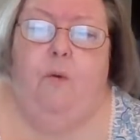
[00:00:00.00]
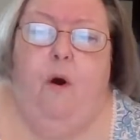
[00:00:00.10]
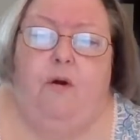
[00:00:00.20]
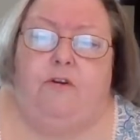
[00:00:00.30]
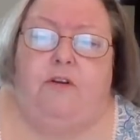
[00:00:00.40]

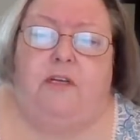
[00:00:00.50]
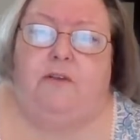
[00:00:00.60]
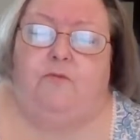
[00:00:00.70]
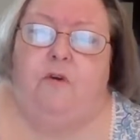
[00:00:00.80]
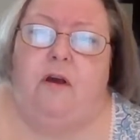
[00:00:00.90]
Water
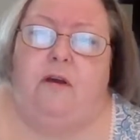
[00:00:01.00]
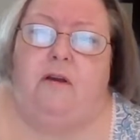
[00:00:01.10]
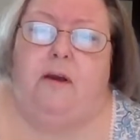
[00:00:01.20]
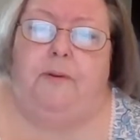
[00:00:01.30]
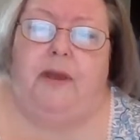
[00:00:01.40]
doesn't
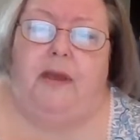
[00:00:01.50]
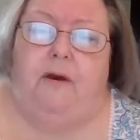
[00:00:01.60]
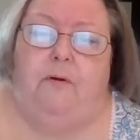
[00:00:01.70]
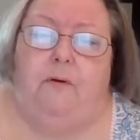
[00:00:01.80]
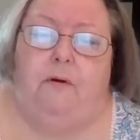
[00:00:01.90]
run
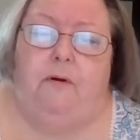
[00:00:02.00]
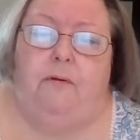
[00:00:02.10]
uphill.